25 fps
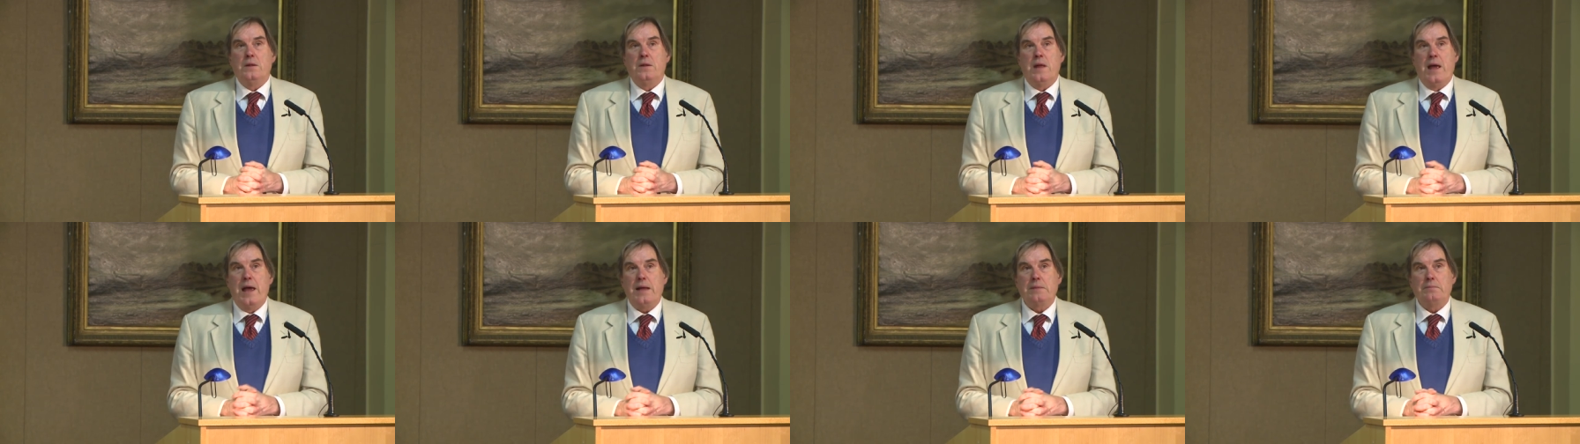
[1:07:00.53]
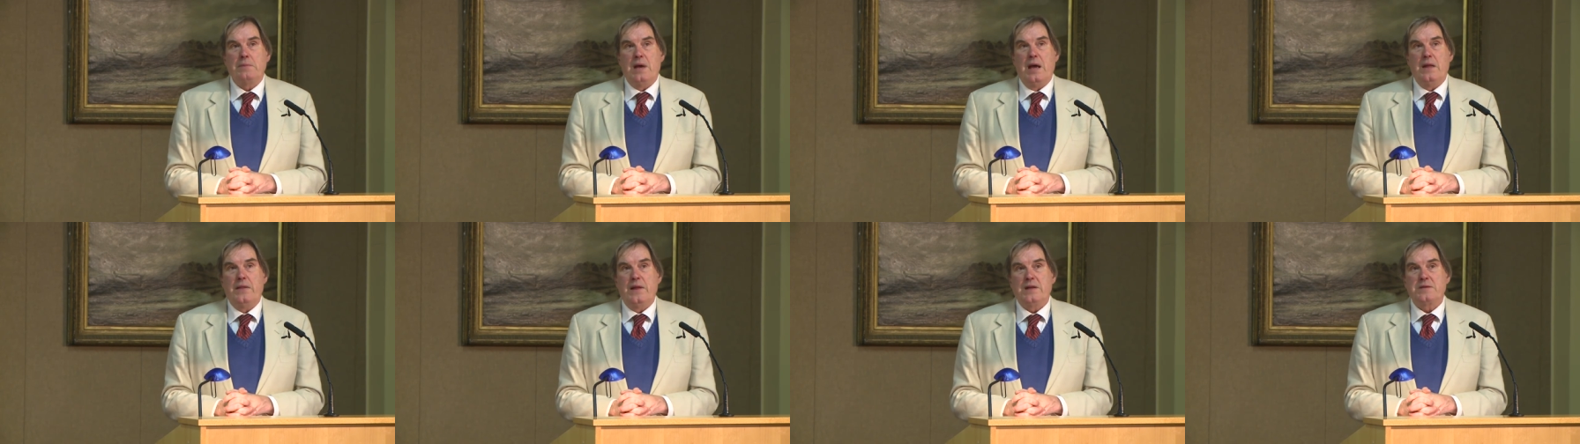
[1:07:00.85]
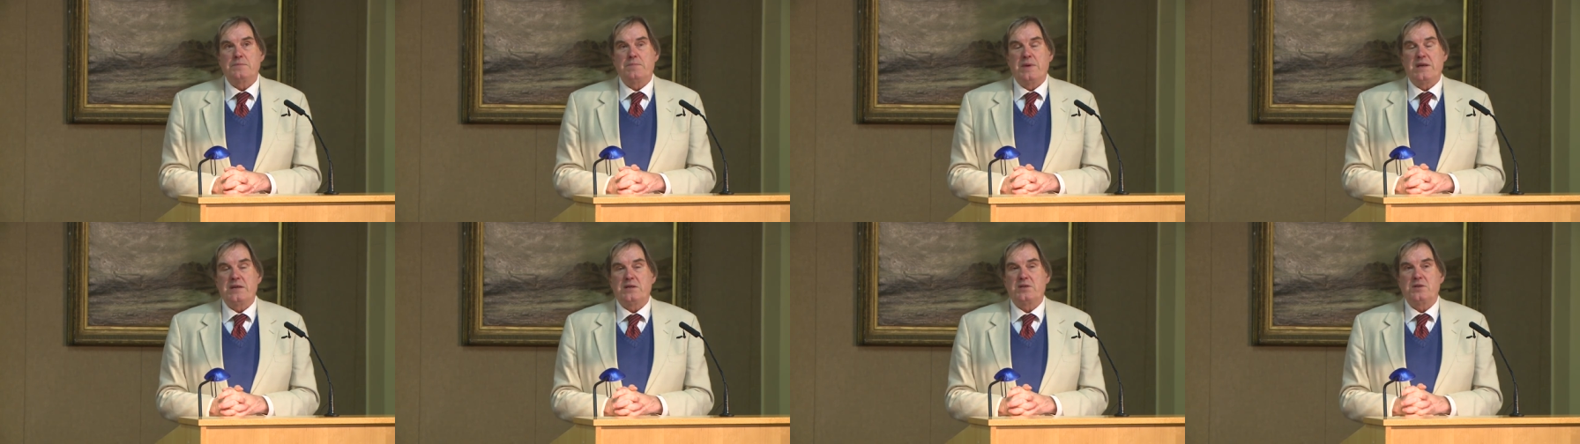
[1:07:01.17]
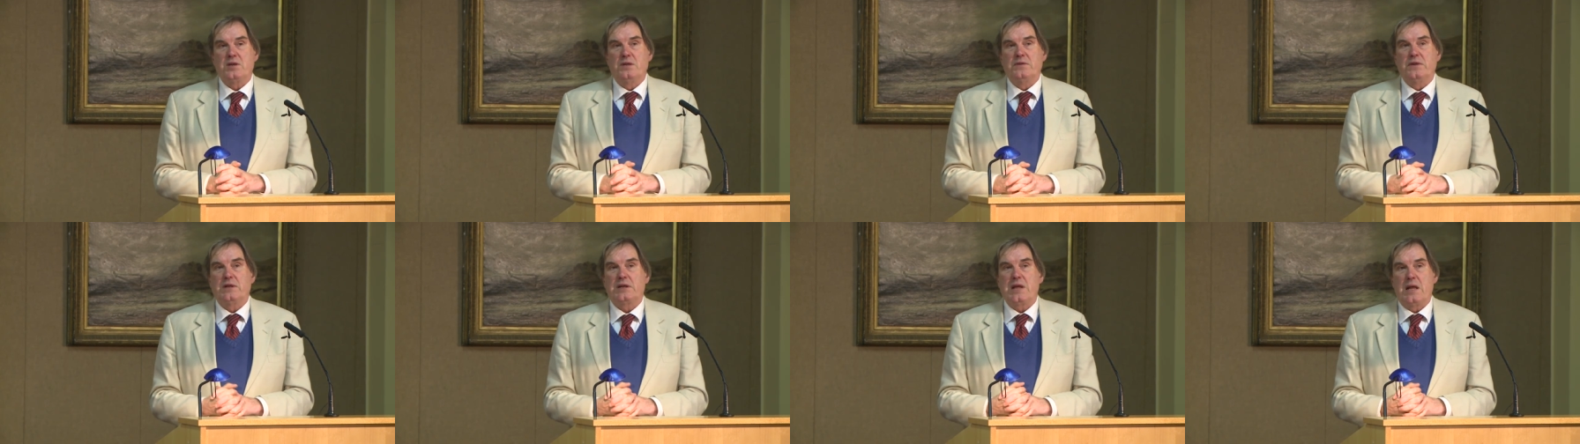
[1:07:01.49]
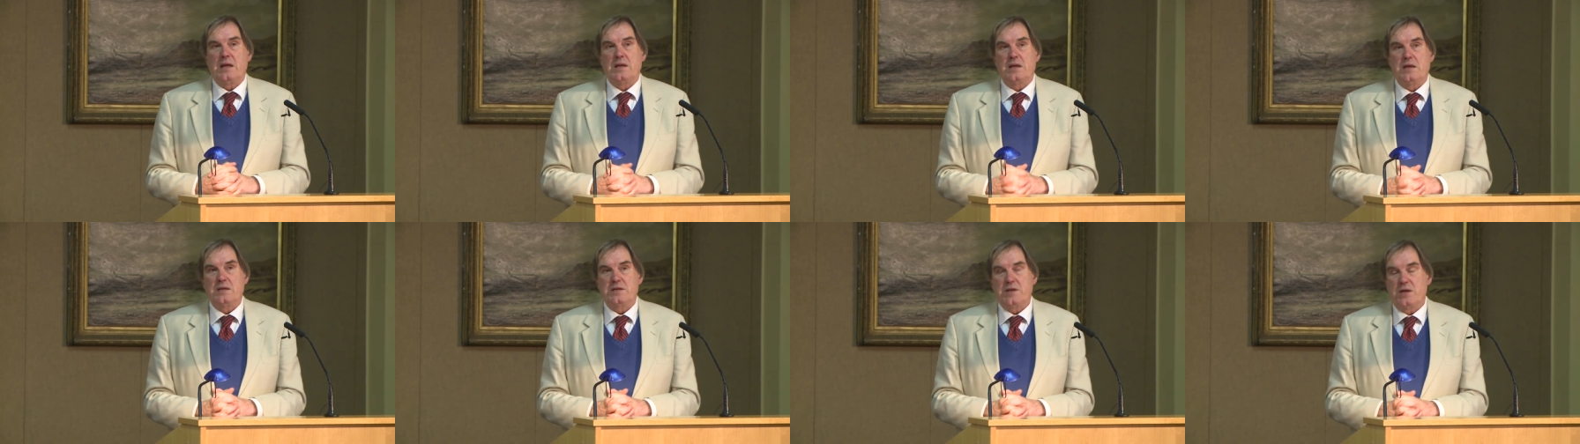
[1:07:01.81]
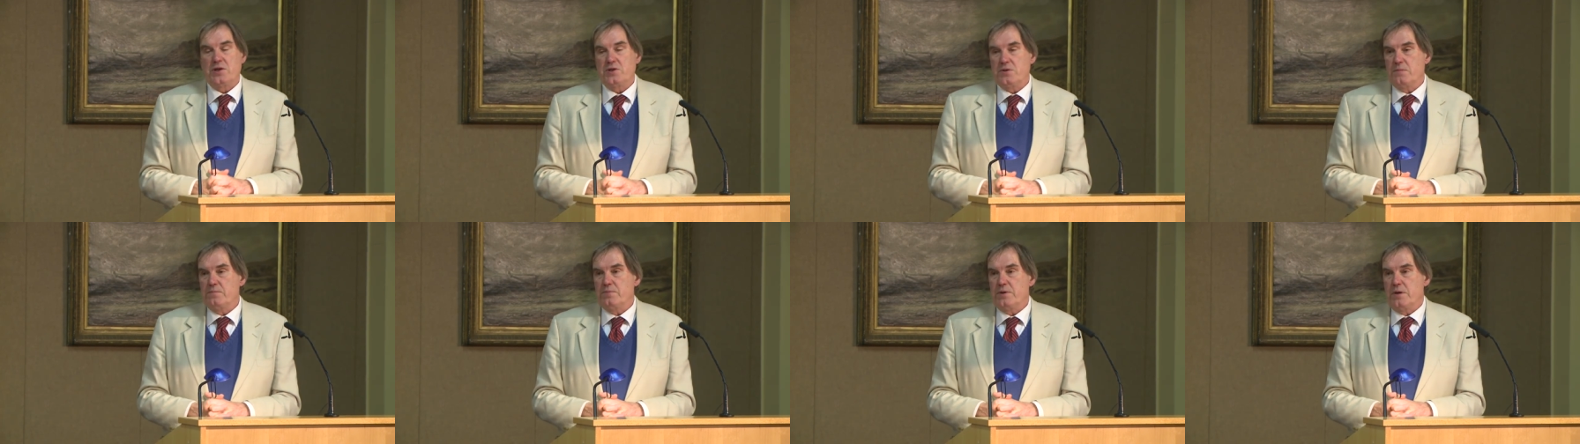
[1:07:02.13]
the hangman, that's based on the
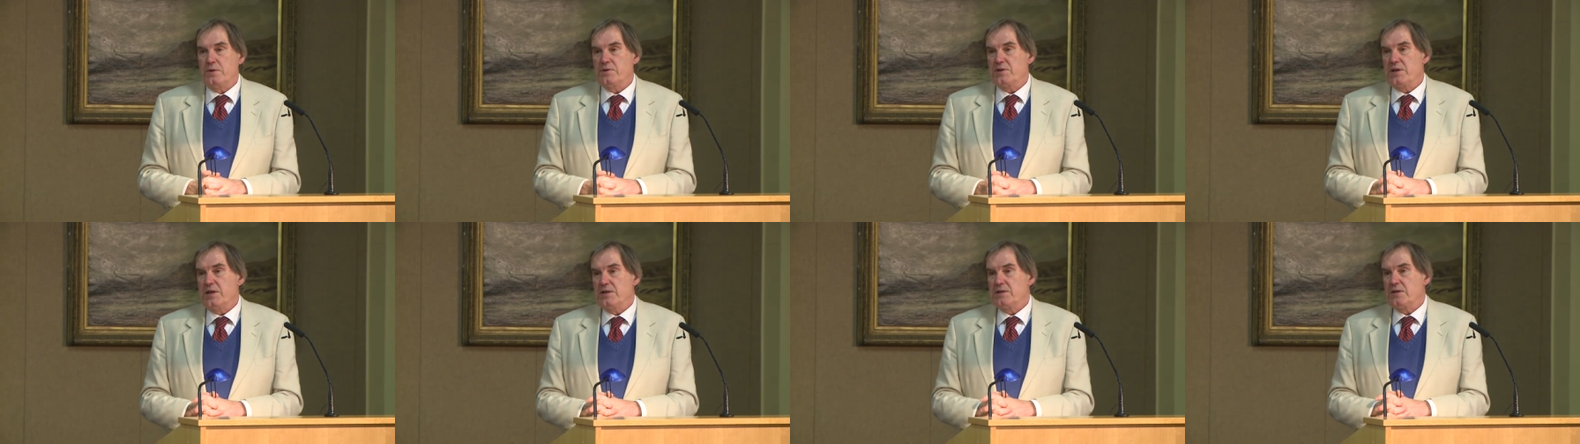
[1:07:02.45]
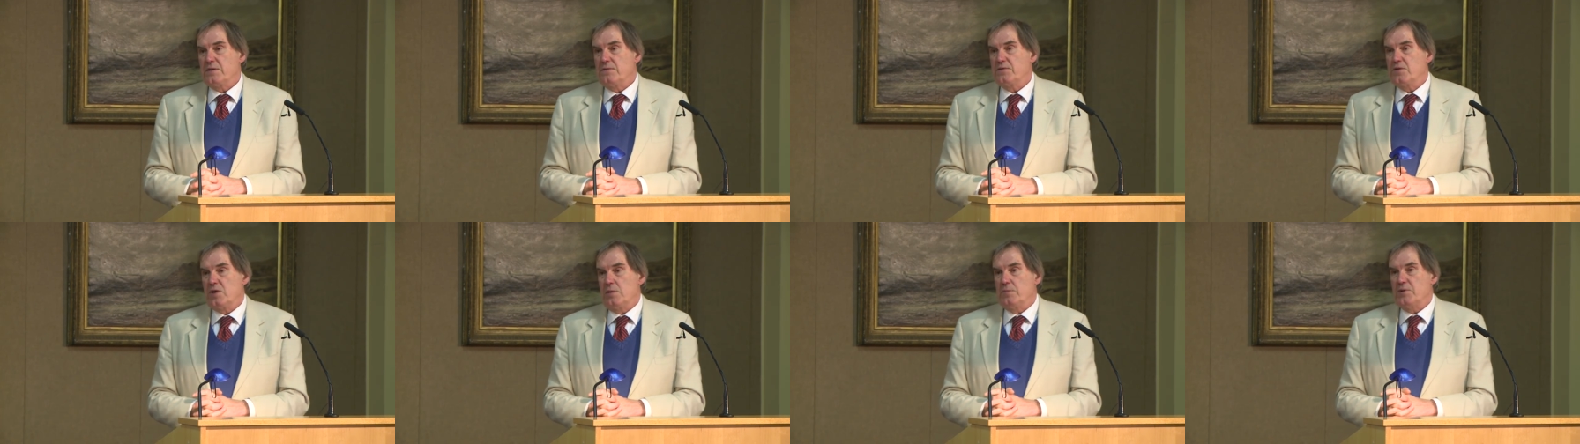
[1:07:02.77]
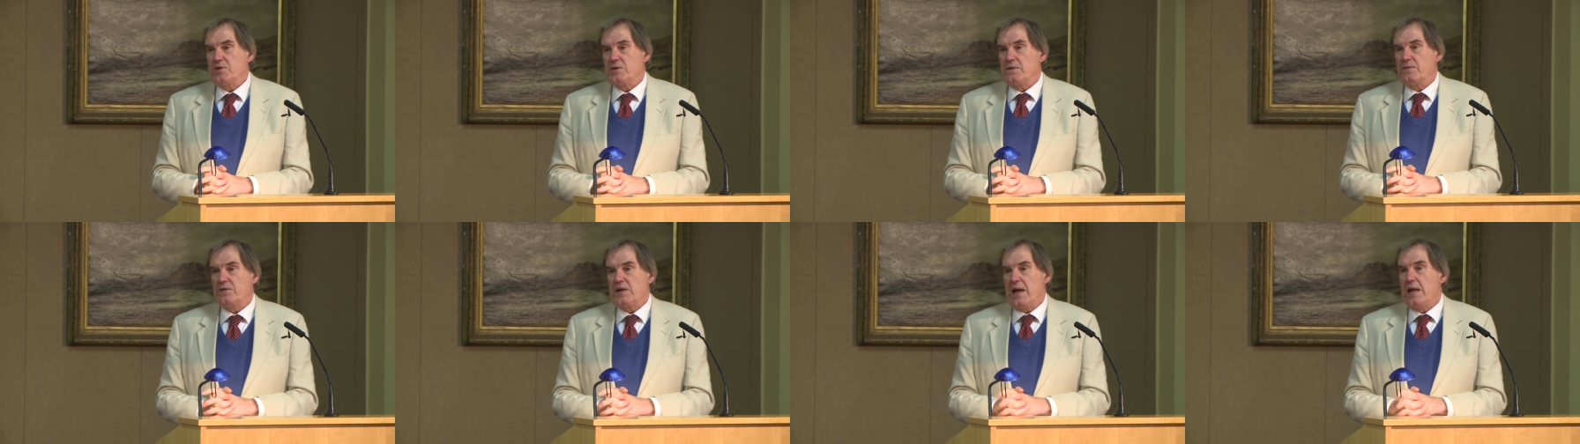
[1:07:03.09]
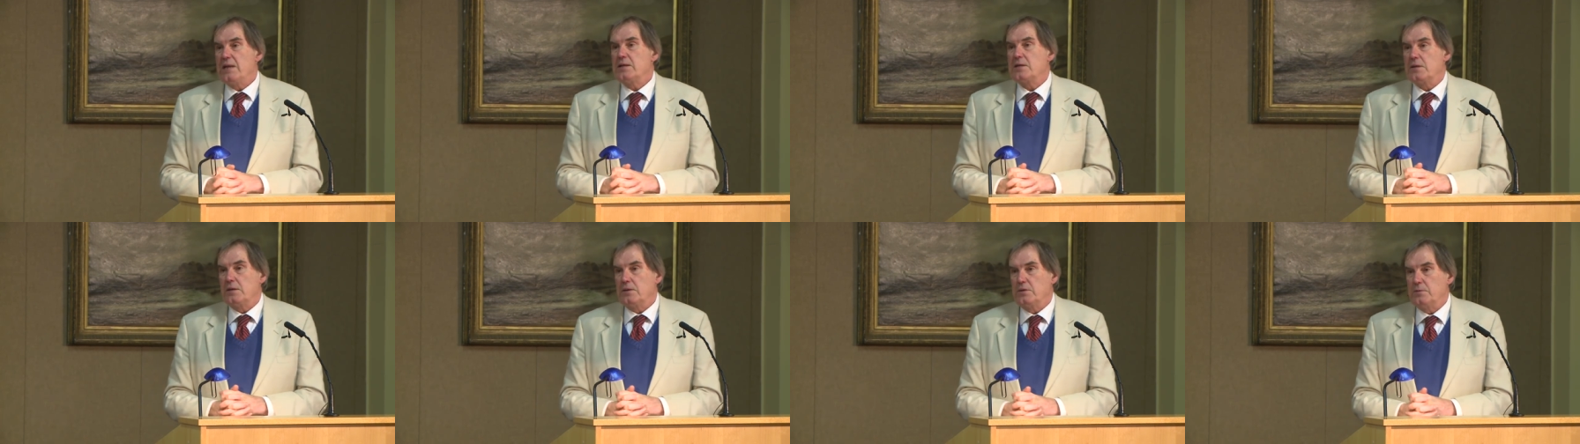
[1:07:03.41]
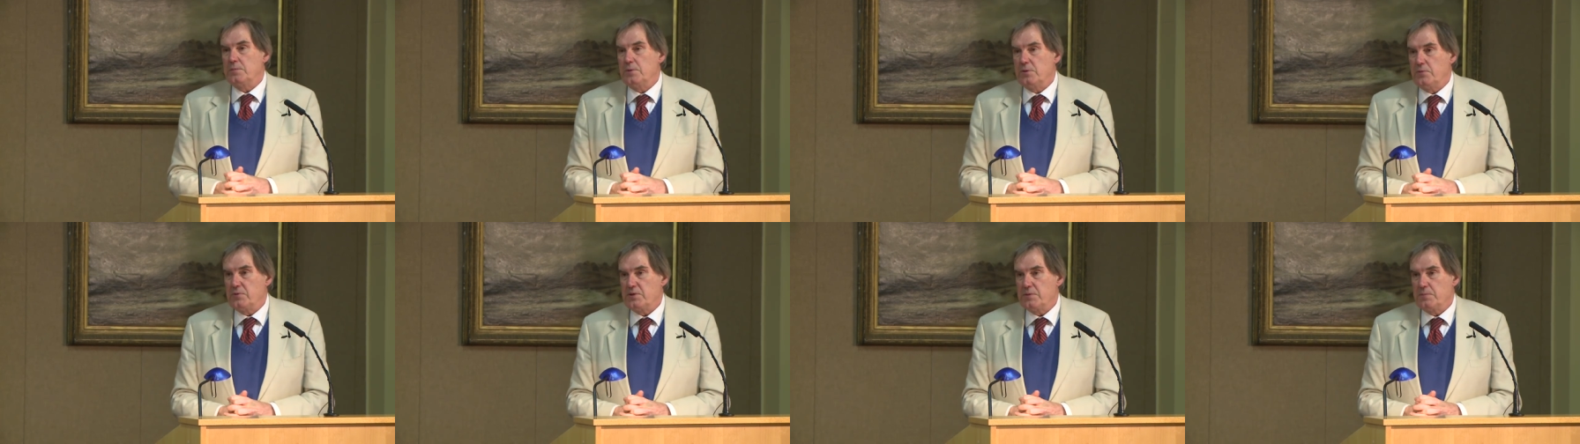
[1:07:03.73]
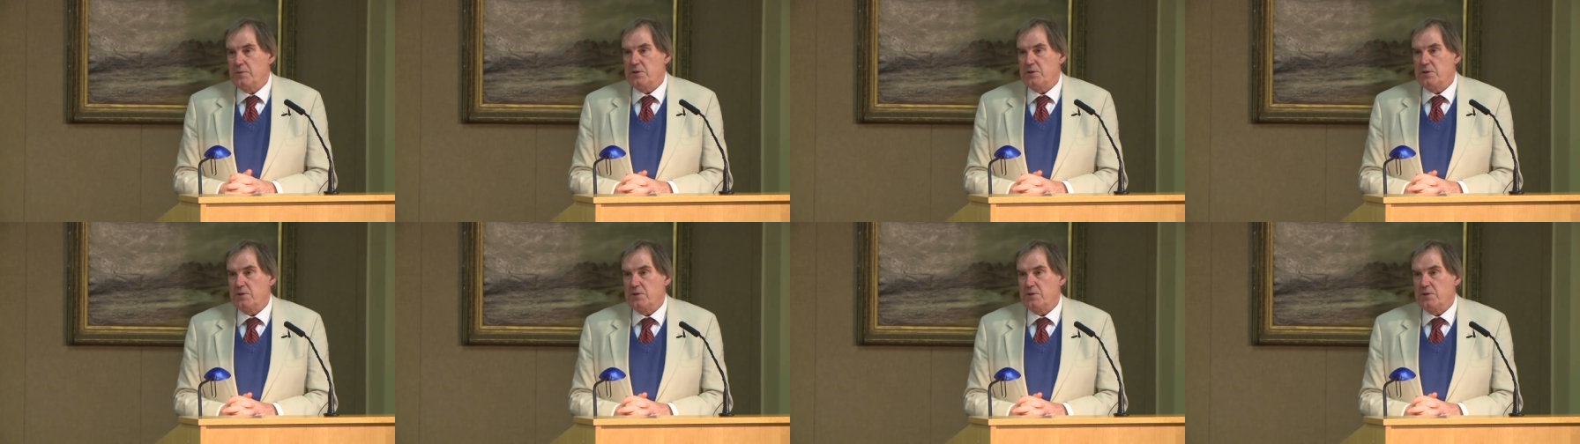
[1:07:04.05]
canonization process of Thomas of Cantilupe, who was